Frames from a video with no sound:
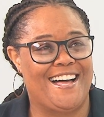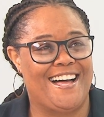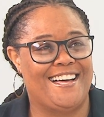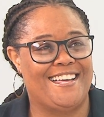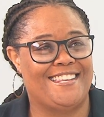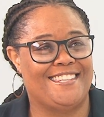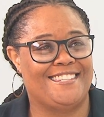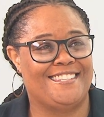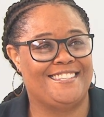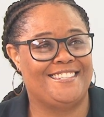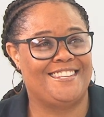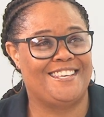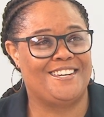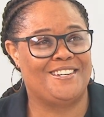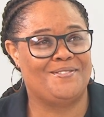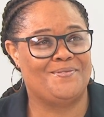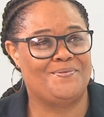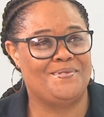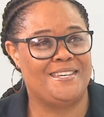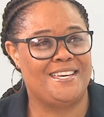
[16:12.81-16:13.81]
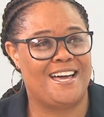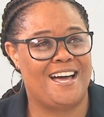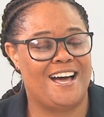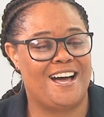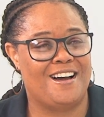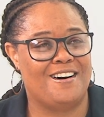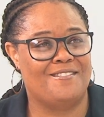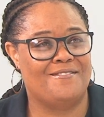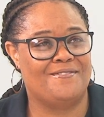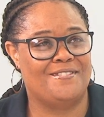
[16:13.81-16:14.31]
and then we
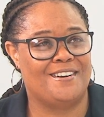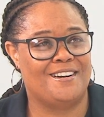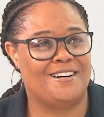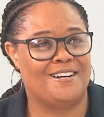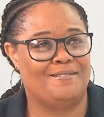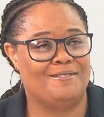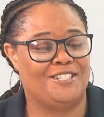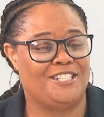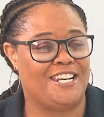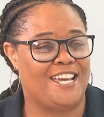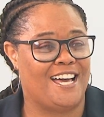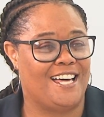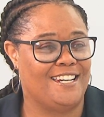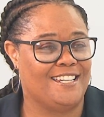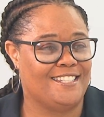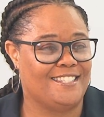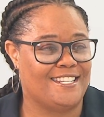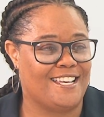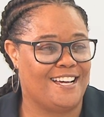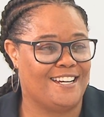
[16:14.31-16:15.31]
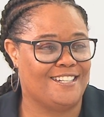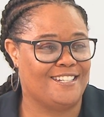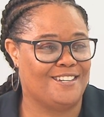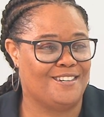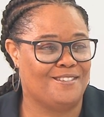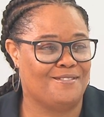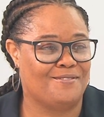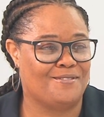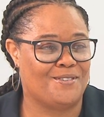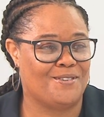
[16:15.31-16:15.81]
have Shea Alexander,
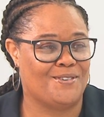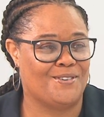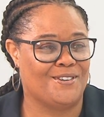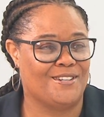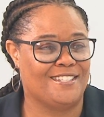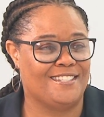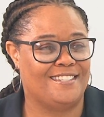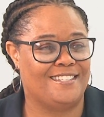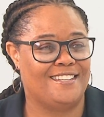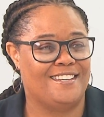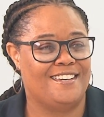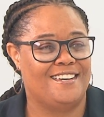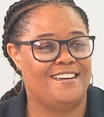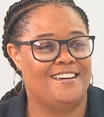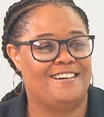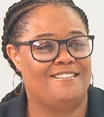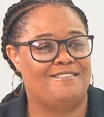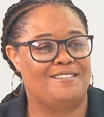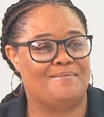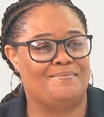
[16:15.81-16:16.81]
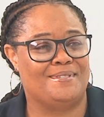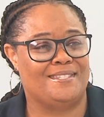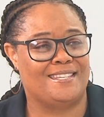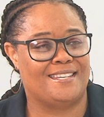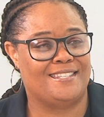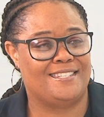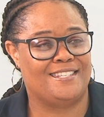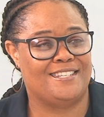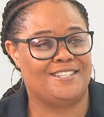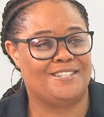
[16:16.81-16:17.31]
of course,
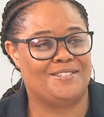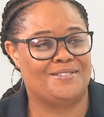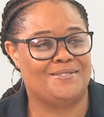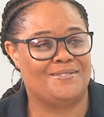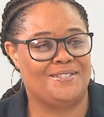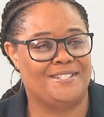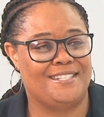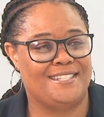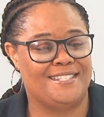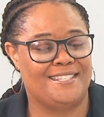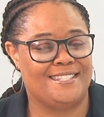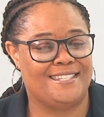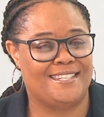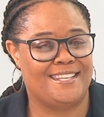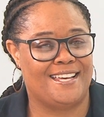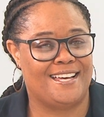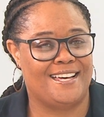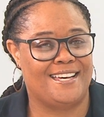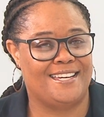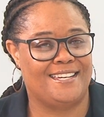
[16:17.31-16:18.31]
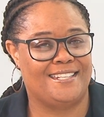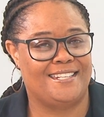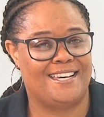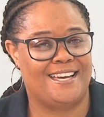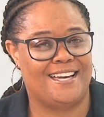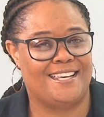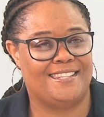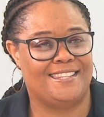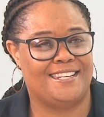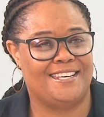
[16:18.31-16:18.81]
representing the O'Neill side.
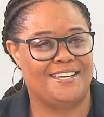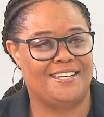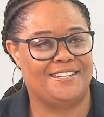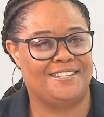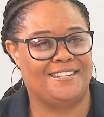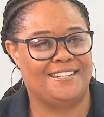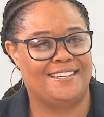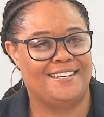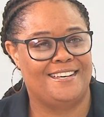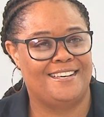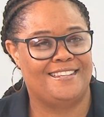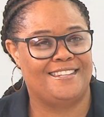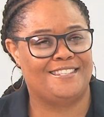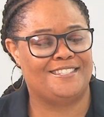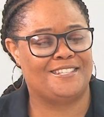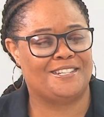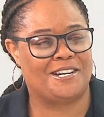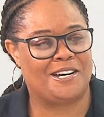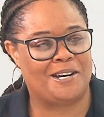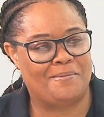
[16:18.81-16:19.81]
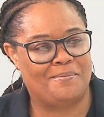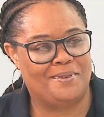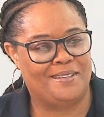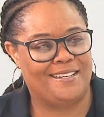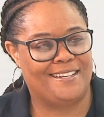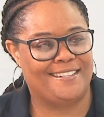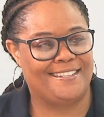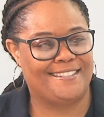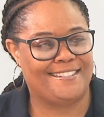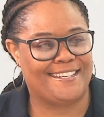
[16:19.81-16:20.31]
And then there's a couple
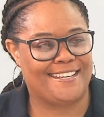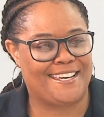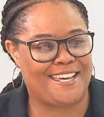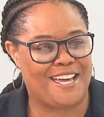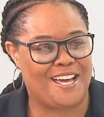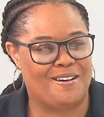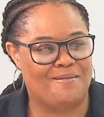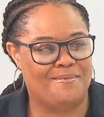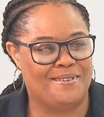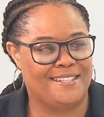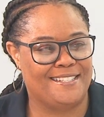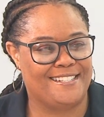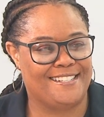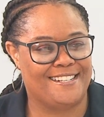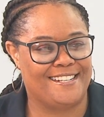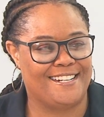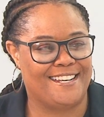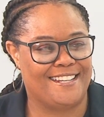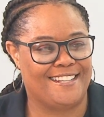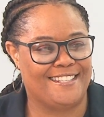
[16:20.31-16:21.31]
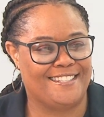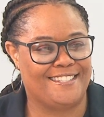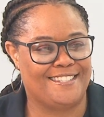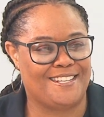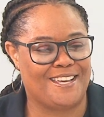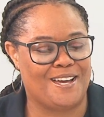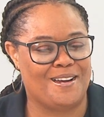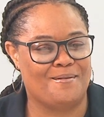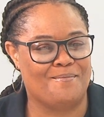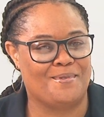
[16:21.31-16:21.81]
others I can't mention at this
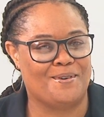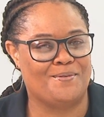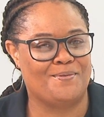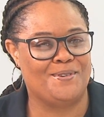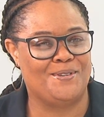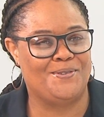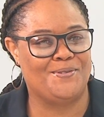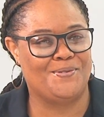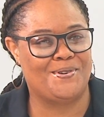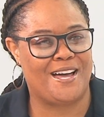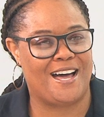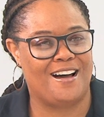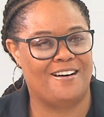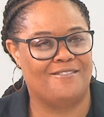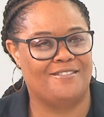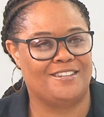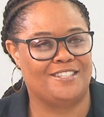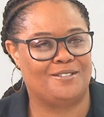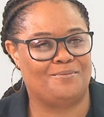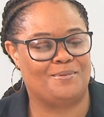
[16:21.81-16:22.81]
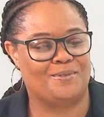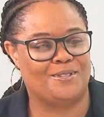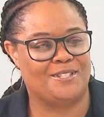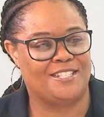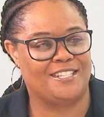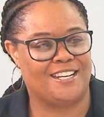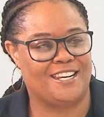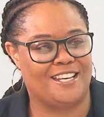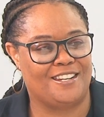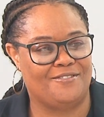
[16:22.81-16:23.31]
time, but we do have our
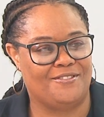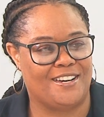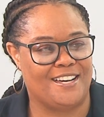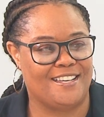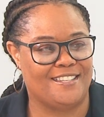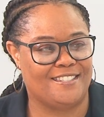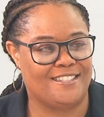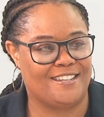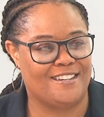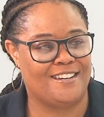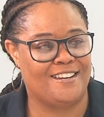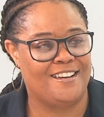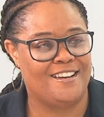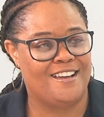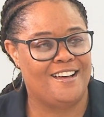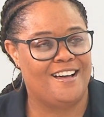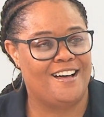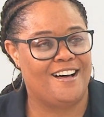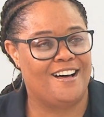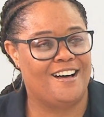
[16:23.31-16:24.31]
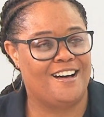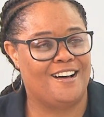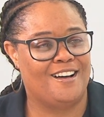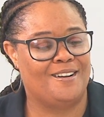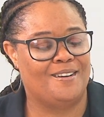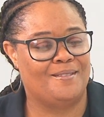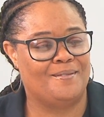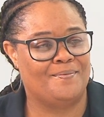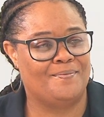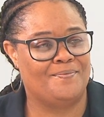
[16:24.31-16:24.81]
spiritual advisor,
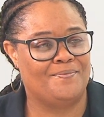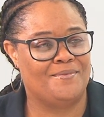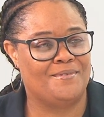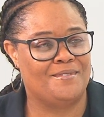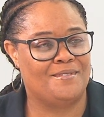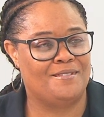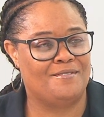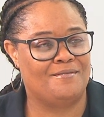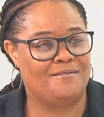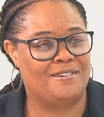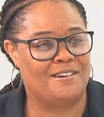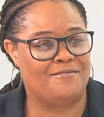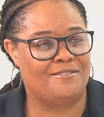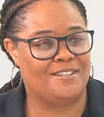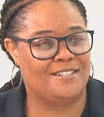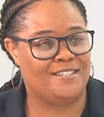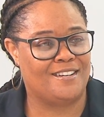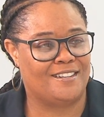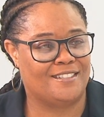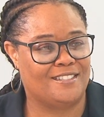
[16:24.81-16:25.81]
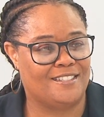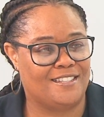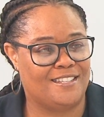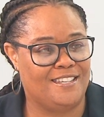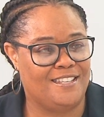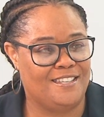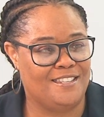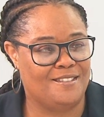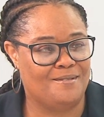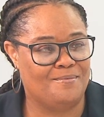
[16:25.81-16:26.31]
Reverend Dr.
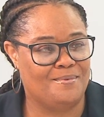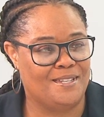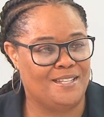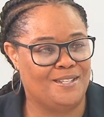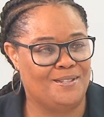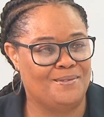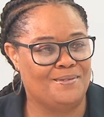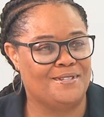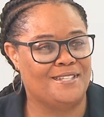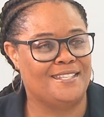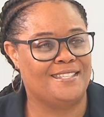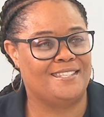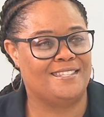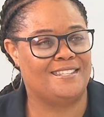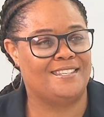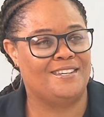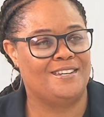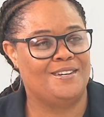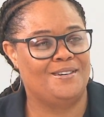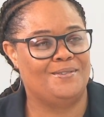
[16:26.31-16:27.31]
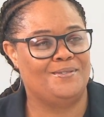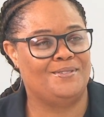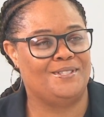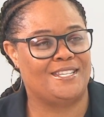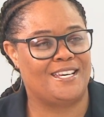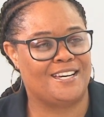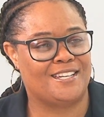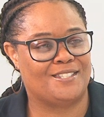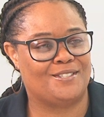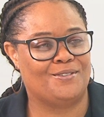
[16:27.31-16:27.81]
Keith B. Lewis,
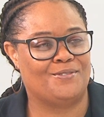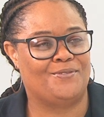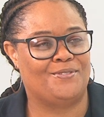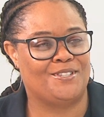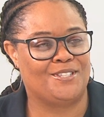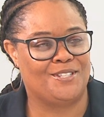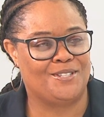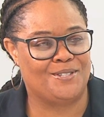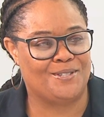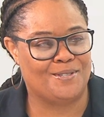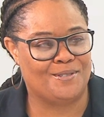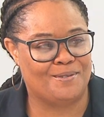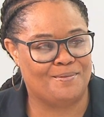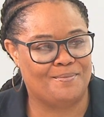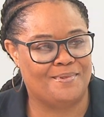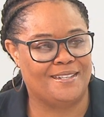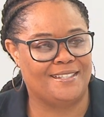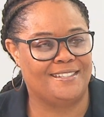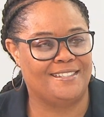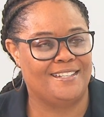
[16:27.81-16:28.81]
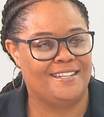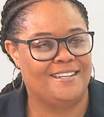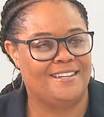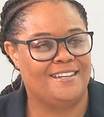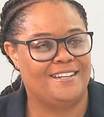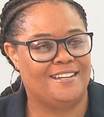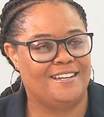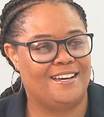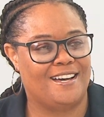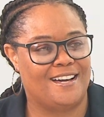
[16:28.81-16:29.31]
who's ex officio, but
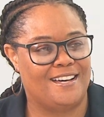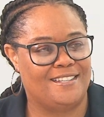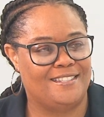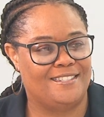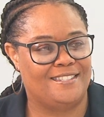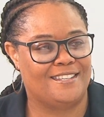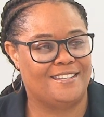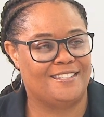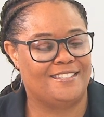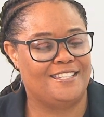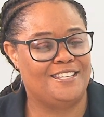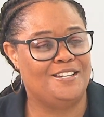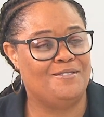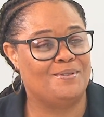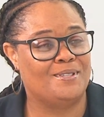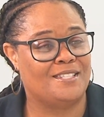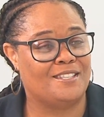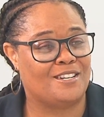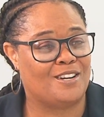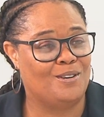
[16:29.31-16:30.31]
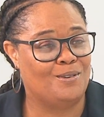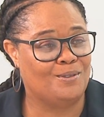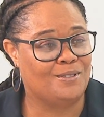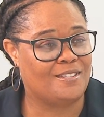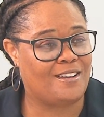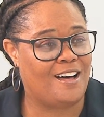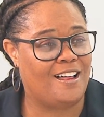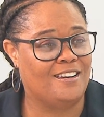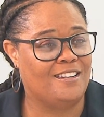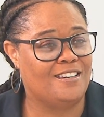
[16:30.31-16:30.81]
guides us. He was a close
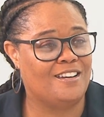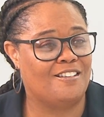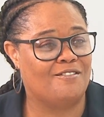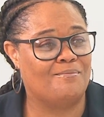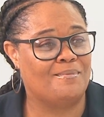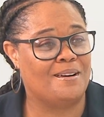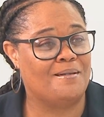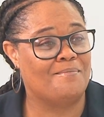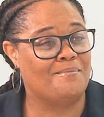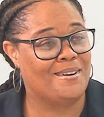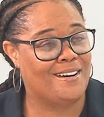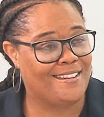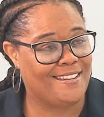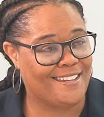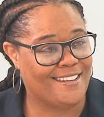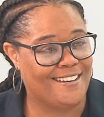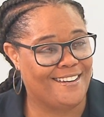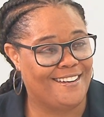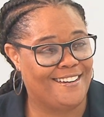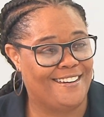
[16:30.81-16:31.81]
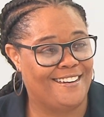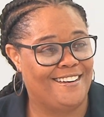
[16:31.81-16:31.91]
colleague of my mother.